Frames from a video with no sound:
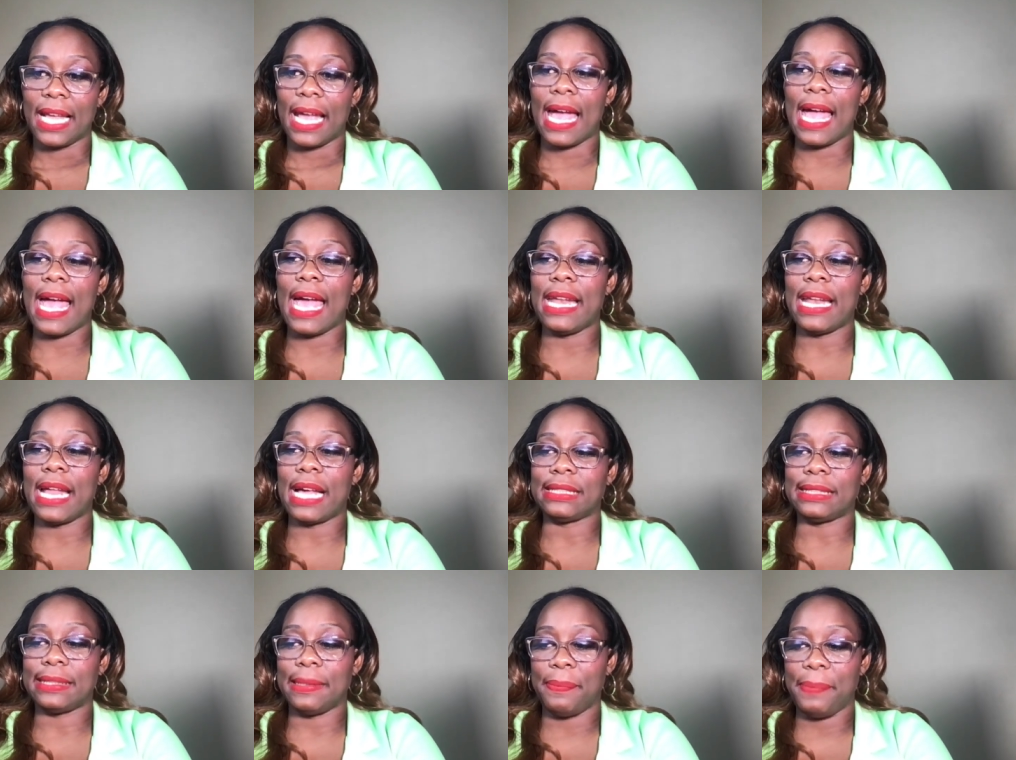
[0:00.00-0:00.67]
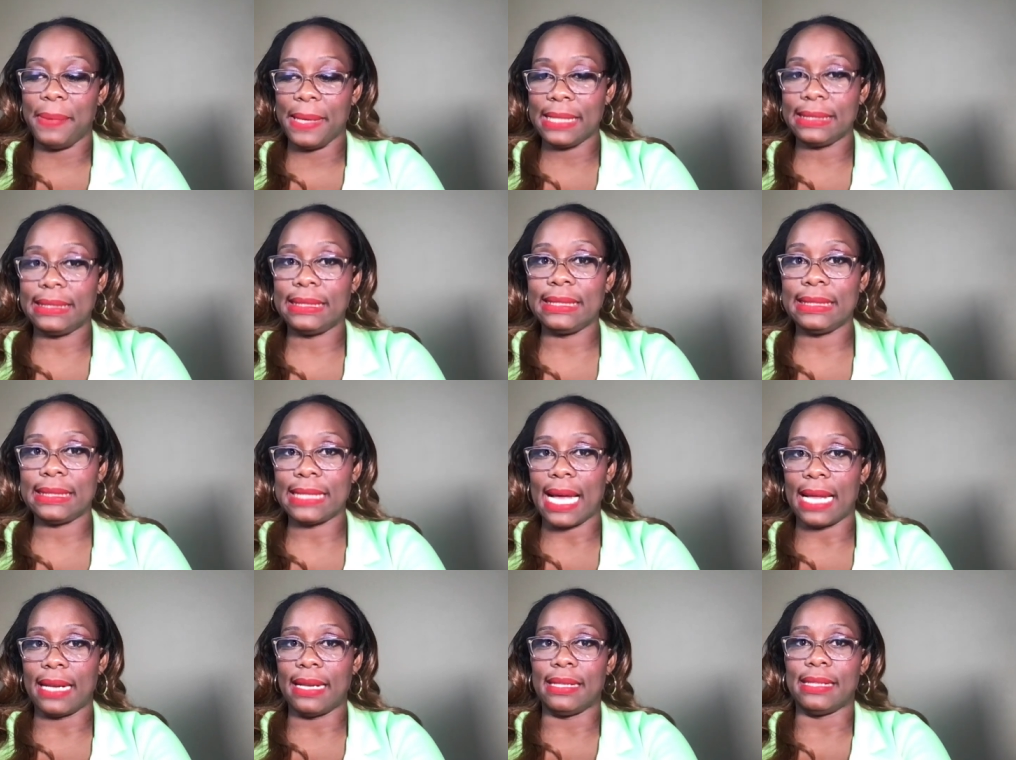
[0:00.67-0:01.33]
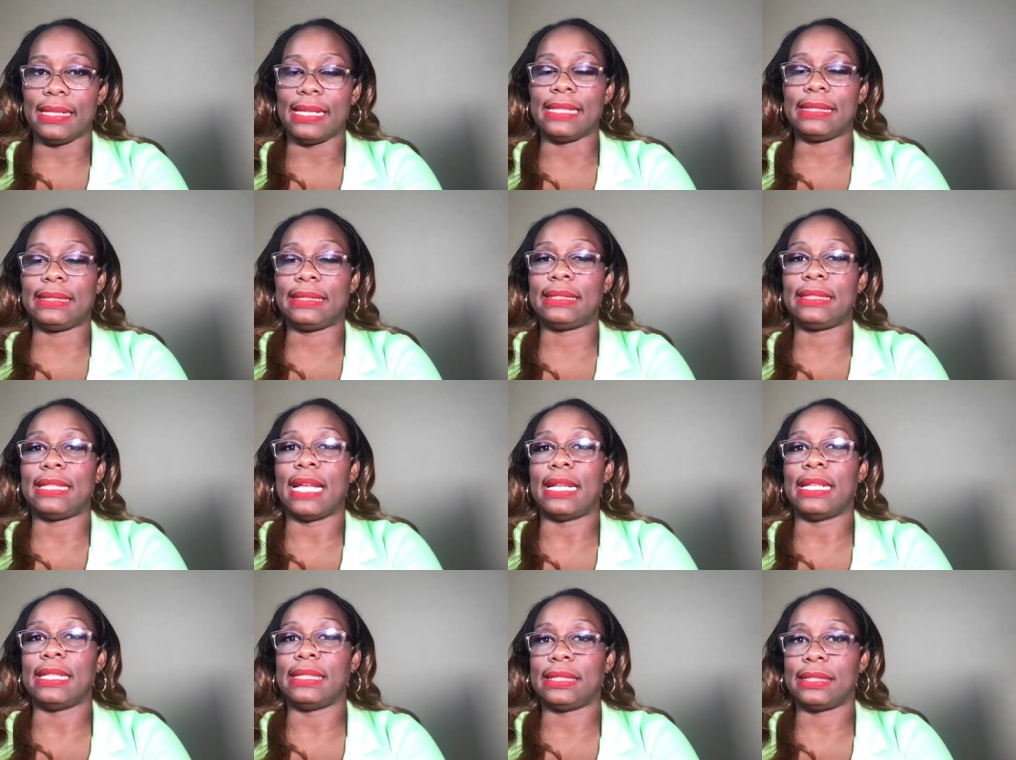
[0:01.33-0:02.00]
and as a business analyst
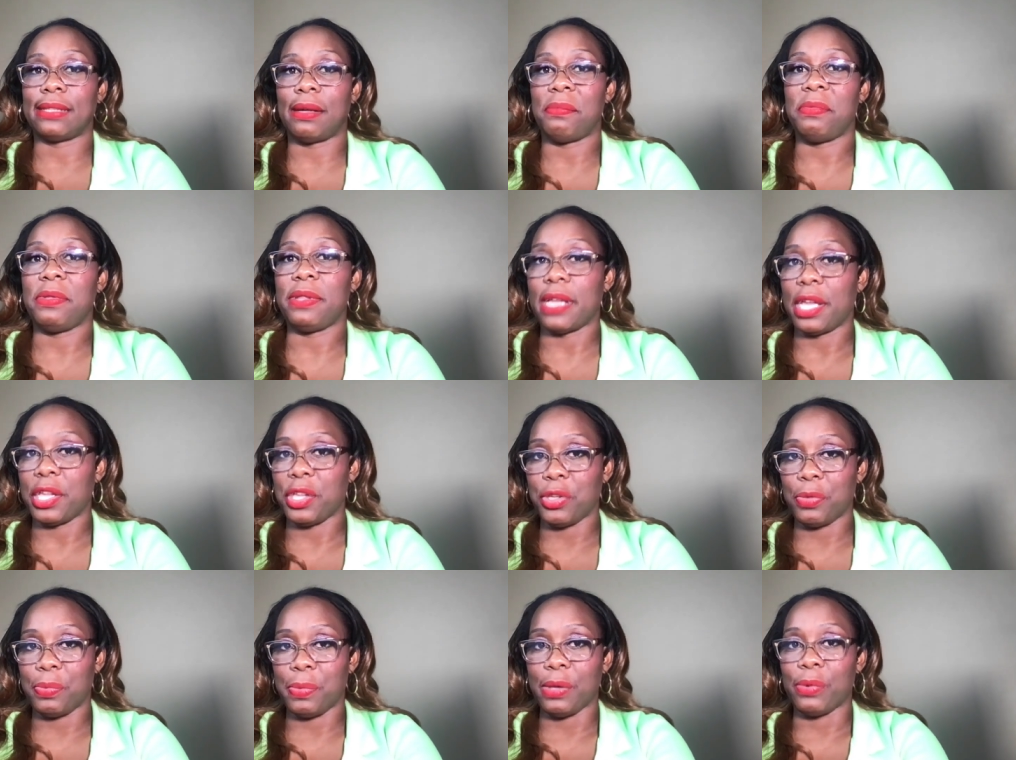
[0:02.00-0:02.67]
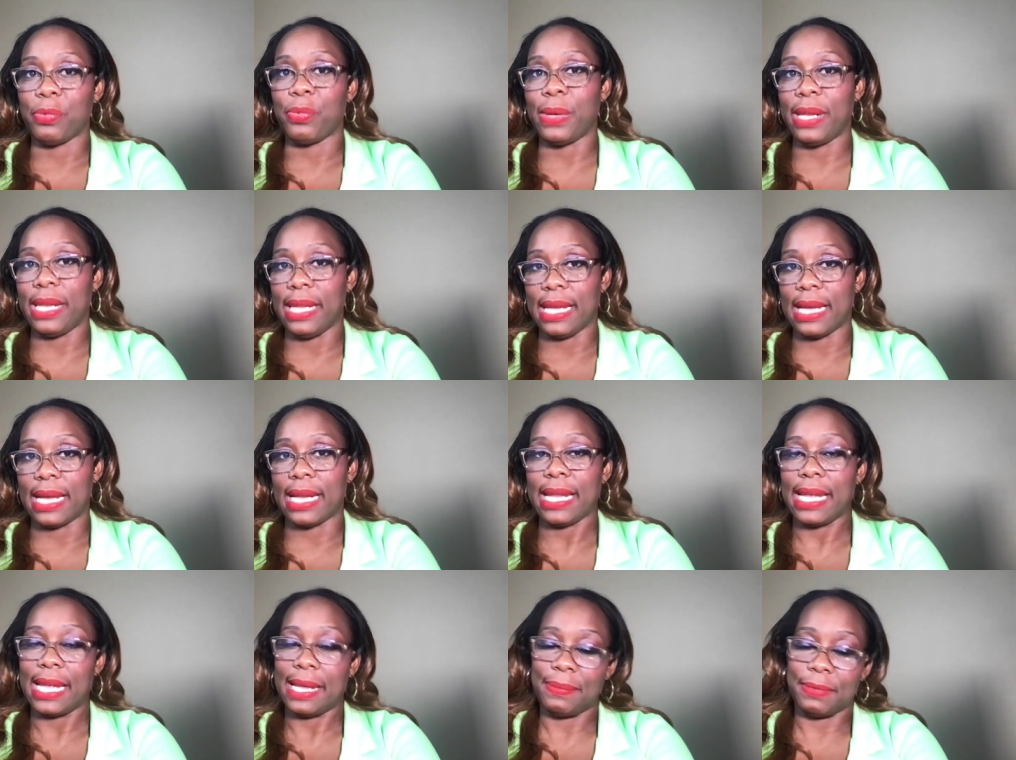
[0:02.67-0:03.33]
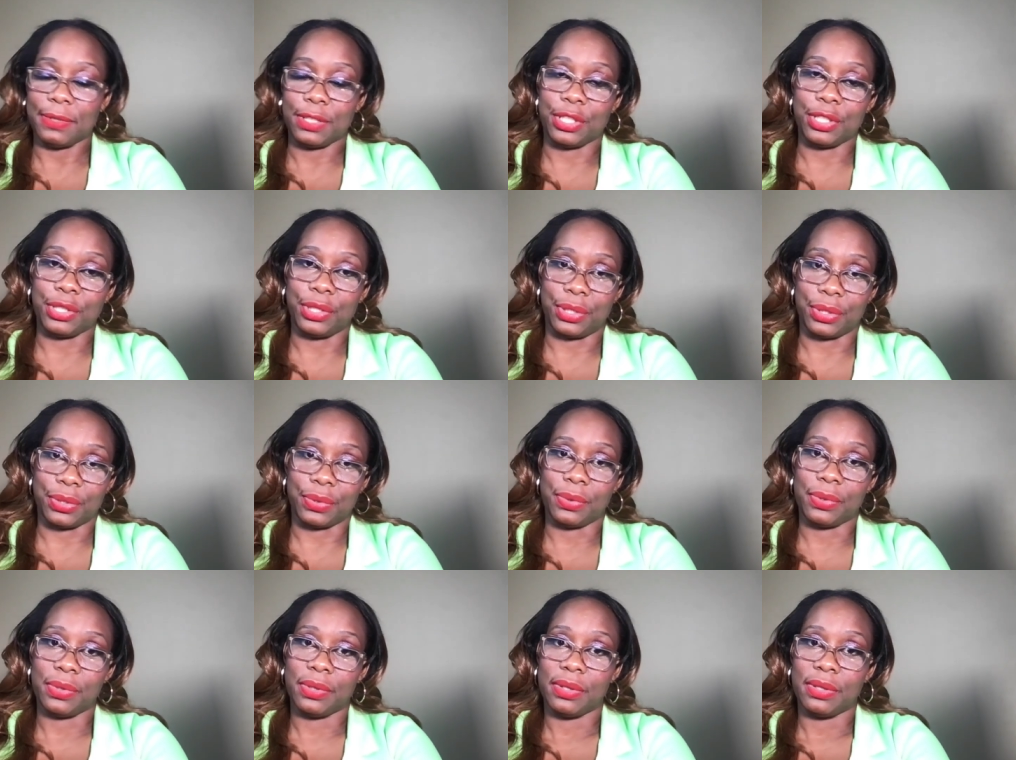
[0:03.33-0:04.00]
that is something that you'll be willing and able to
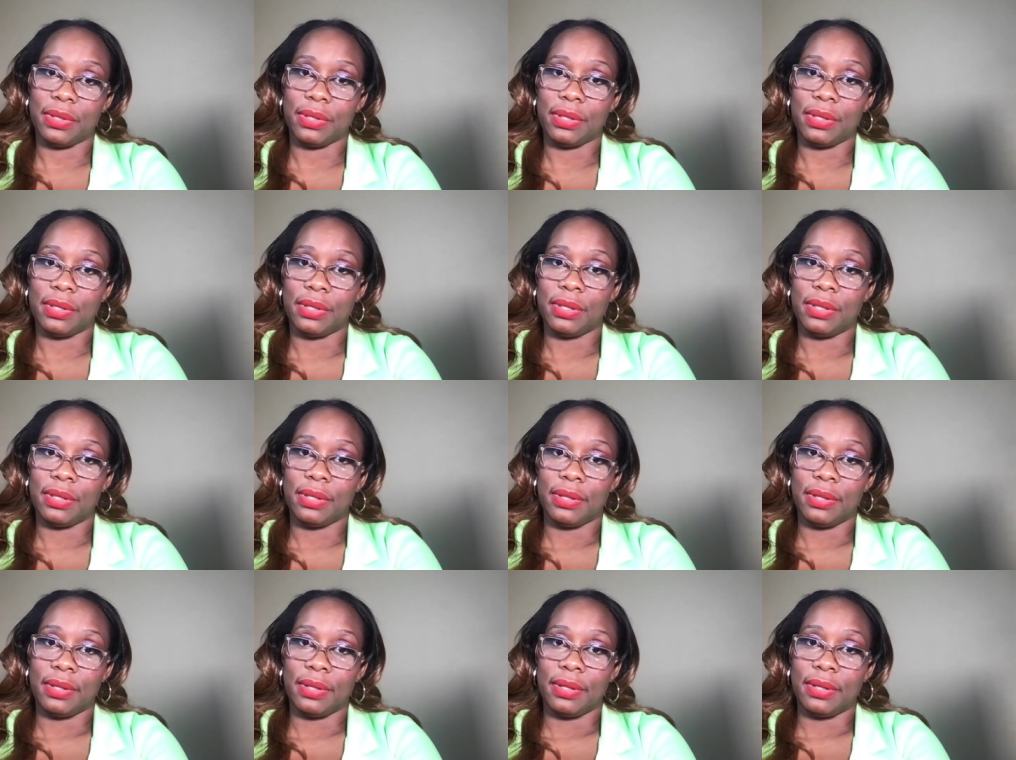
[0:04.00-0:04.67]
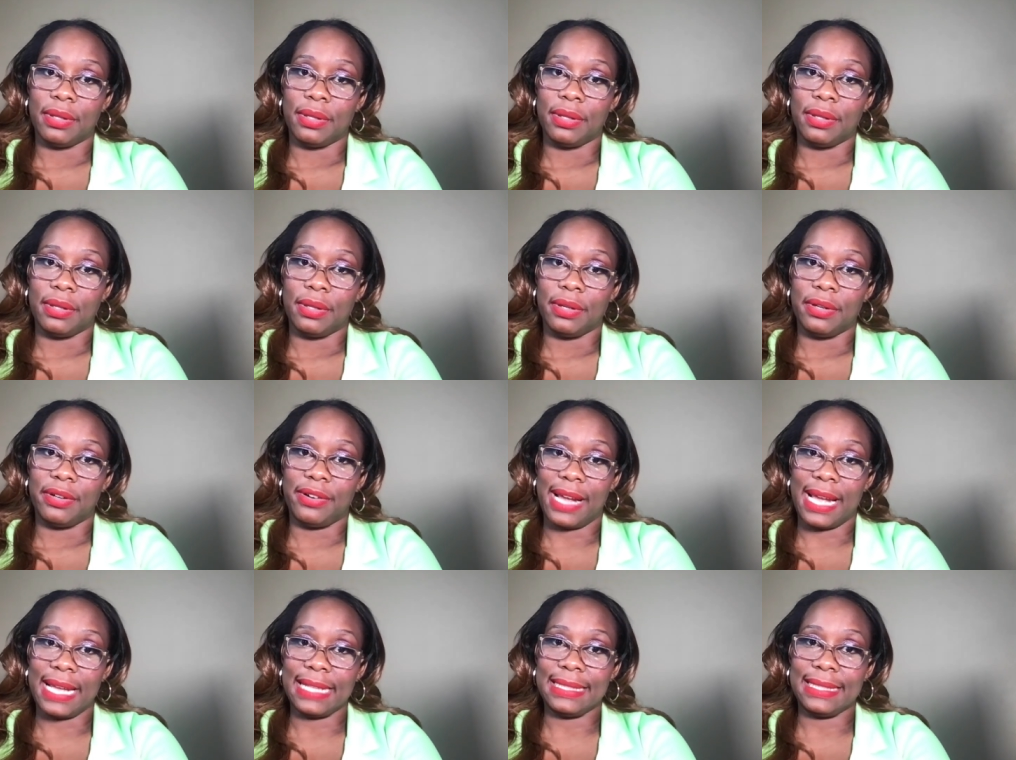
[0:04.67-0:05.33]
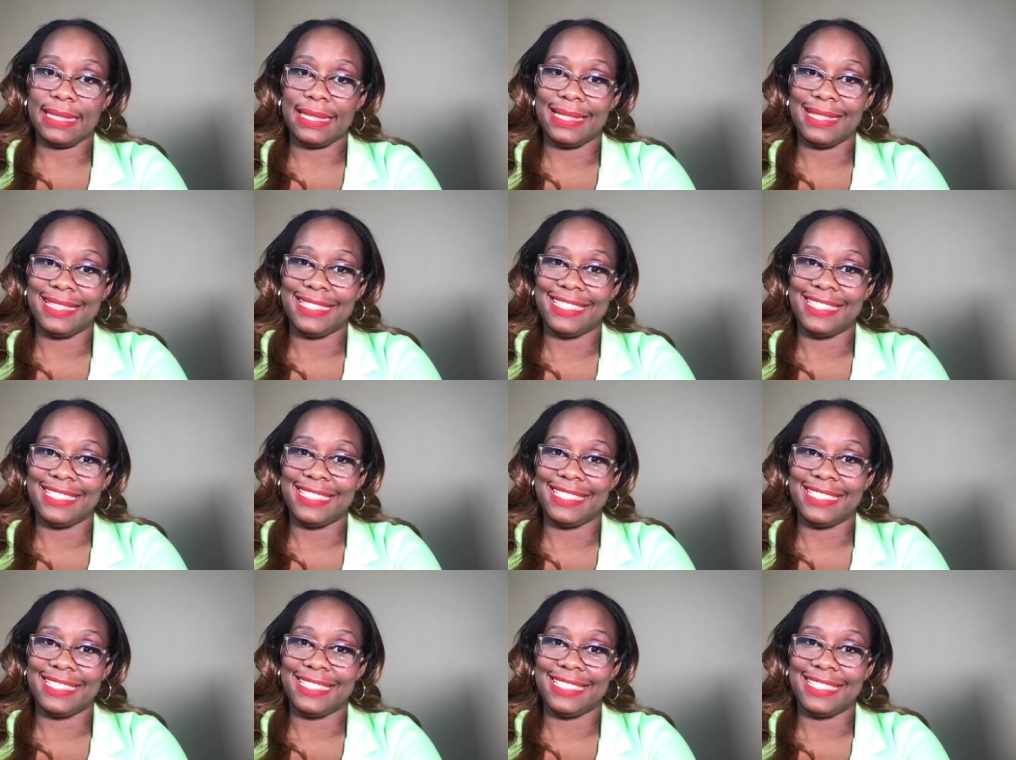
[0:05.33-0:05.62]
do right